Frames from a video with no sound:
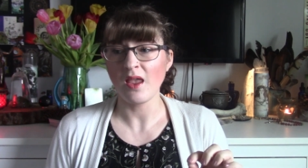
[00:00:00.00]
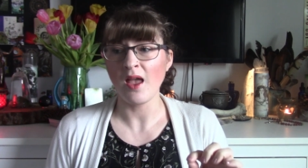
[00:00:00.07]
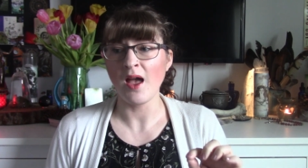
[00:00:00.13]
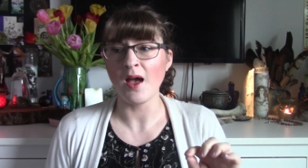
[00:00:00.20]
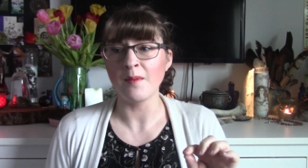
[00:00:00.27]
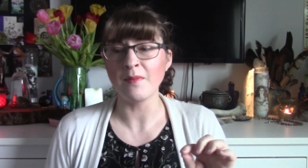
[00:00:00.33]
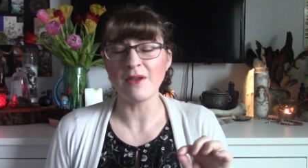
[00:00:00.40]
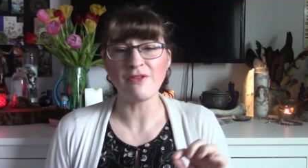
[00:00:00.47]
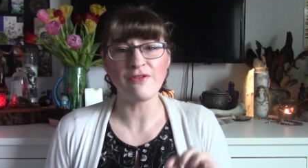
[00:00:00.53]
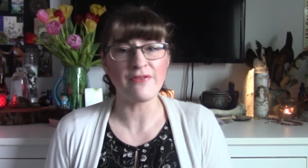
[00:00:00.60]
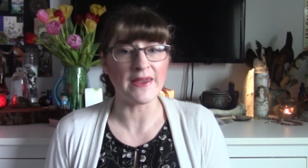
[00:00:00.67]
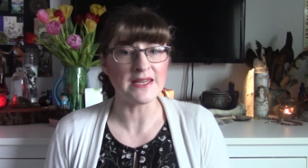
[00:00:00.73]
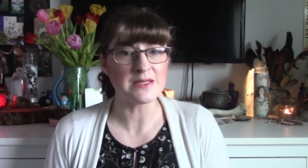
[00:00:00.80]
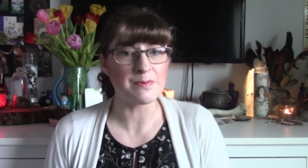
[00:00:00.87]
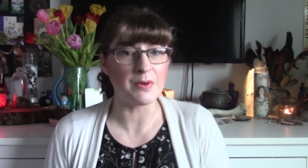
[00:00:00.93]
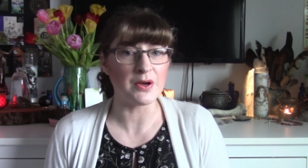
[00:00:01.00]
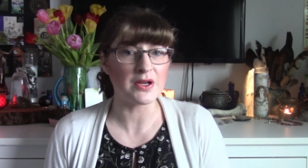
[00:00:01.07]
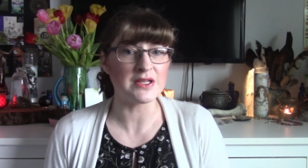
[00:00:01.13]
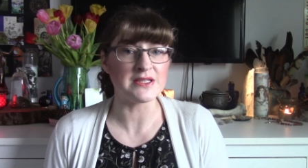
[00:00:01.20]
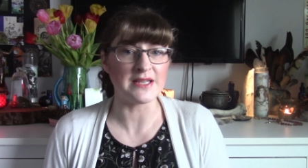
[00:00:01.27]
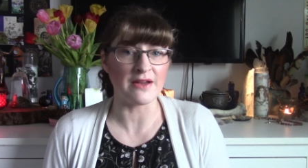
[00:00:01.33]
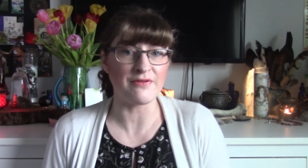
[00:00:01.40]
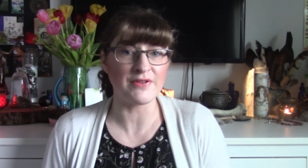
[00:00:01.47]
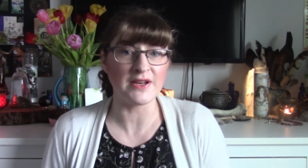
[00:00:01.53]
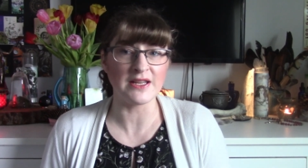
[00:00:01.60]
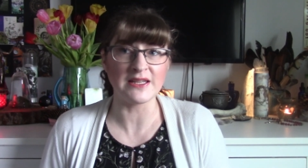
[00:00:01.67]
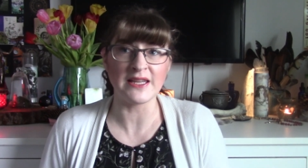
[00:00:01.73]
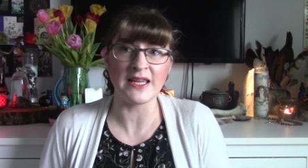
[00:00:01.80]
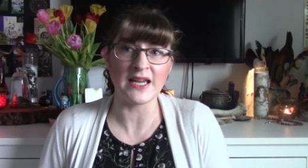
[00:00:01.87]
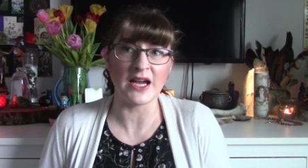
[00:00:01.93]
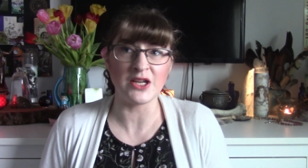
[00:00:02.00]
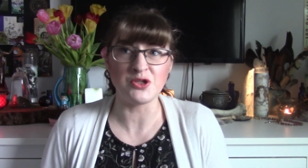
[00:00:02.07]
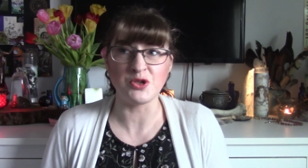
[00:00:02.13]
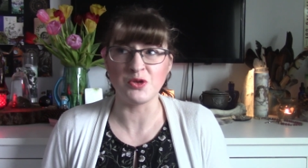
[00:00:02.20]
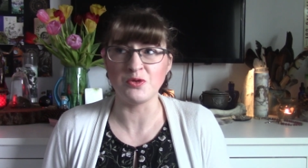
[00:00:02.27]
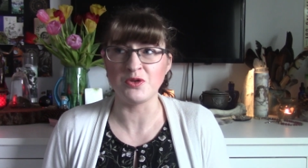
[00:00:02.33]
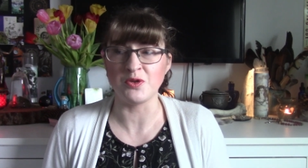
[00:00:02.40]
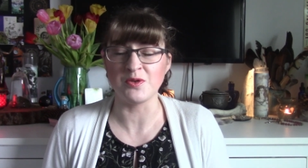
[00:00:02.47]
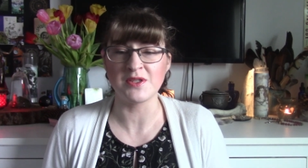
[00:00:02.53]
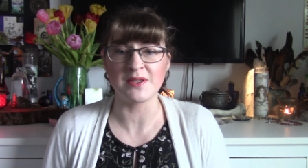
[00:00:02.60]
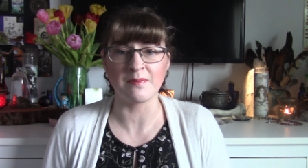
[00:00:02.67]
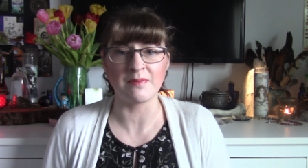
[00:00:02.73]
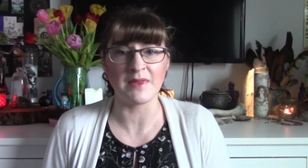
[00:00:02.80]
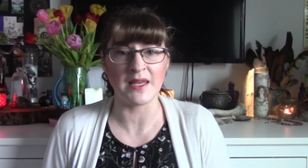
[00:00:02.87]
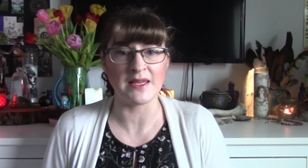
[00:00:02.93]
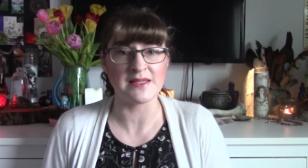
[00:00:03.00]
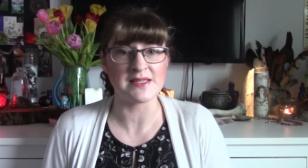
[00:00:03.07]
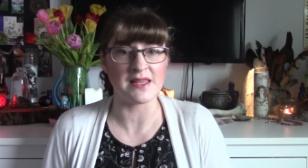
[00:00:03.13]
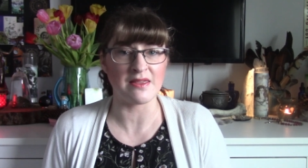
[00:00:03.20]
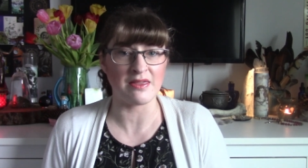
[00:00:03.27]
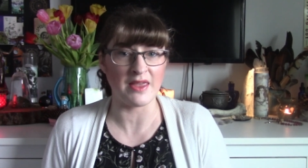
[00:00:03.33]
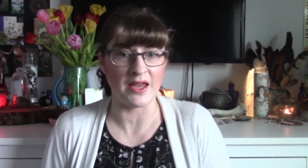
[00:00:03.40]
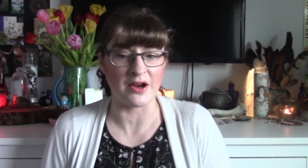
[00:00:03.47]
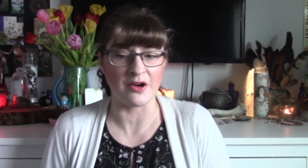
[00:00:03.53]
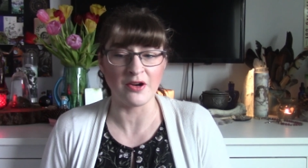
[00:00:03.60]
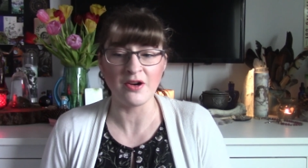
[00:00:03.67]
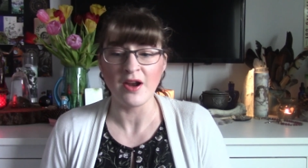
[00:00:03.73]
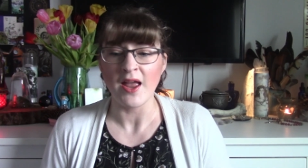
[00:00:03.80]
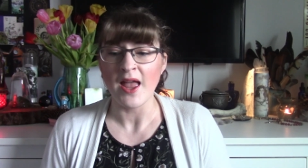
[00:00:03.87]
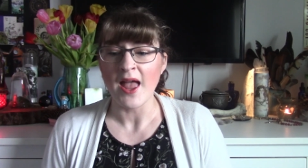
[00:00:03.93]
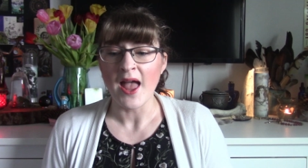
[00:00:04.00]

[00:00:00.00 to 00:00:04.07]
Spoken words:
Facebook, definitely, I do some things there.